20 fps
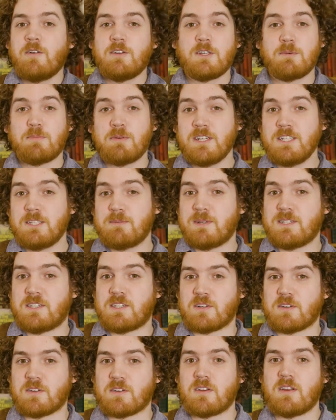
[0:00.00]
Which brings me
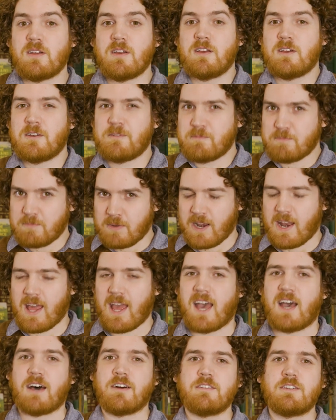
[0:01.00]
to, but
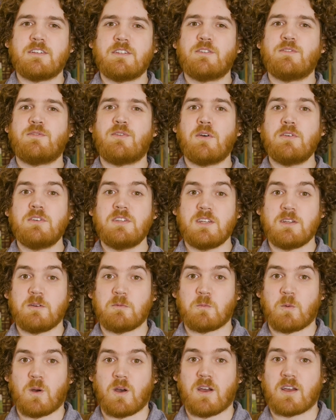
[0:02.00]
how does
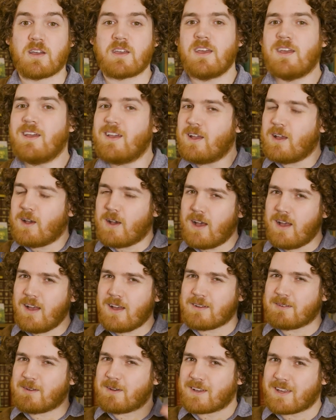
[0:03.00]
voting work?
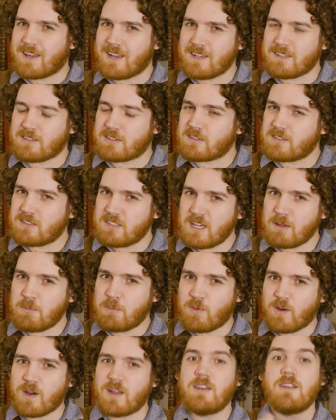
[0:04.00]
Okay, so step
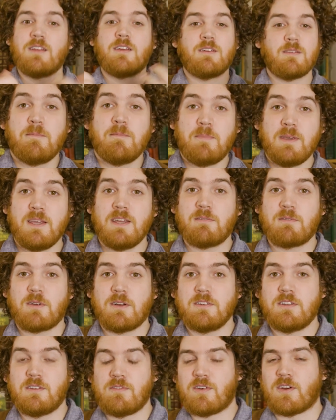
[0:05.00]
1, be
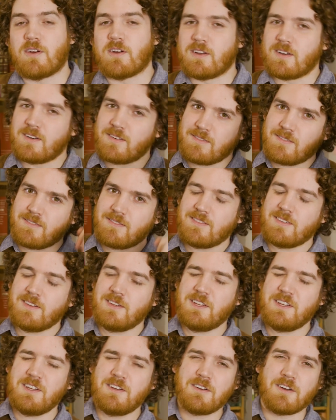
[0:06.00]
enrolled to vote.
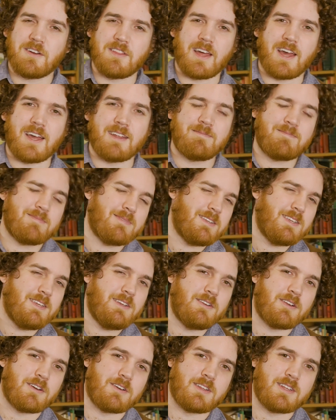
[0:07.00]
You know that.
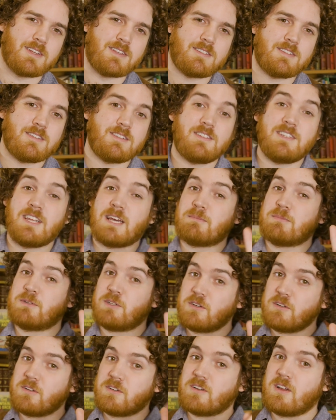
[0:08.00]
You know this. Step
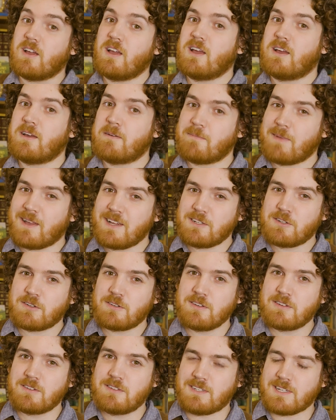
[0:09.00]
2, make sure
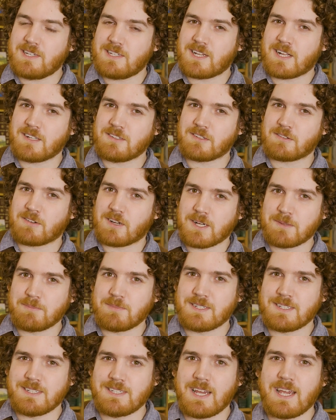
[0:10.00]
your details are up
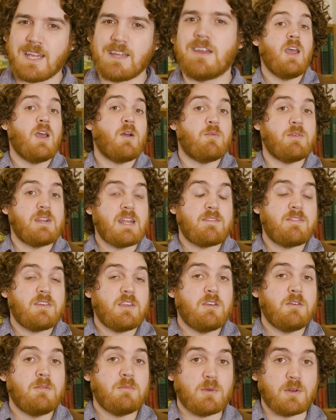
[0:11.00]
to date. Whenever
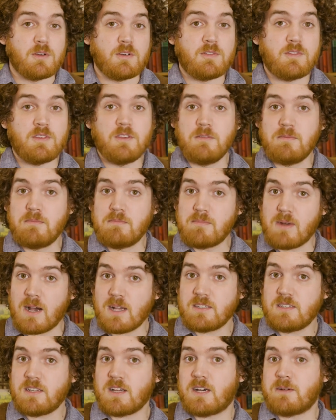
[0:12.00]
you move, you
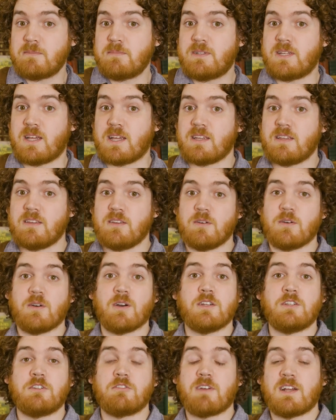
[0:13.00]
must update your
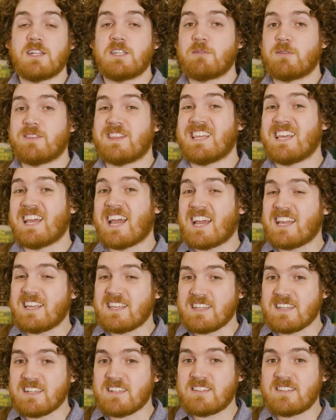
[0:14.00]
address with the
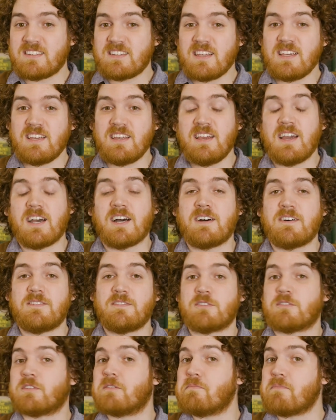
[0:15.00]
AEC
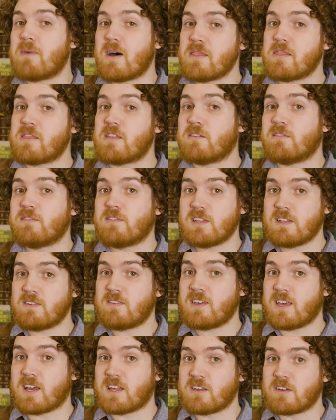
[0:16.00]
after a month of
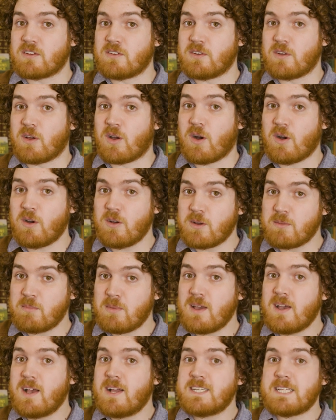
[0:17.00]
living at your new home
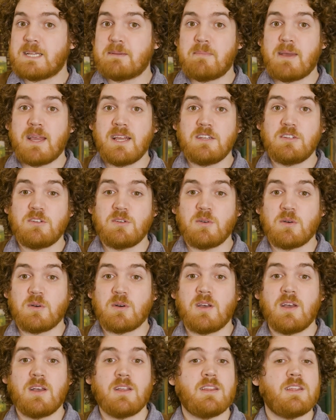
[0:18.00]
to make
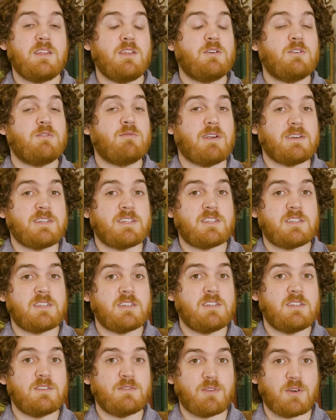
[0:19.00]
sure that you're
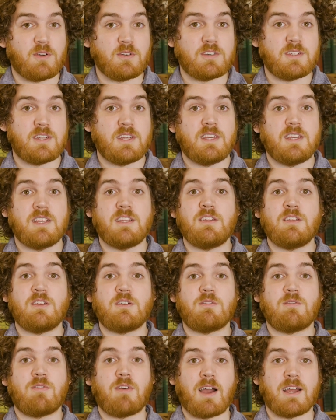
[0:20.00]
registered to vote in
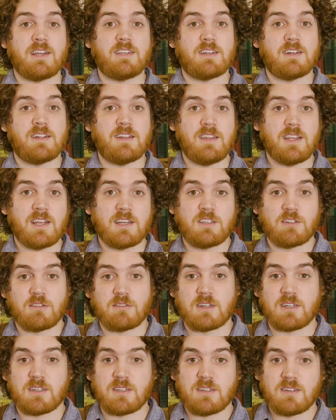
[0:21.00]
your right
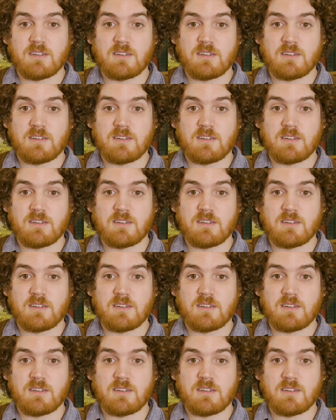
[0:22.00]
electorate.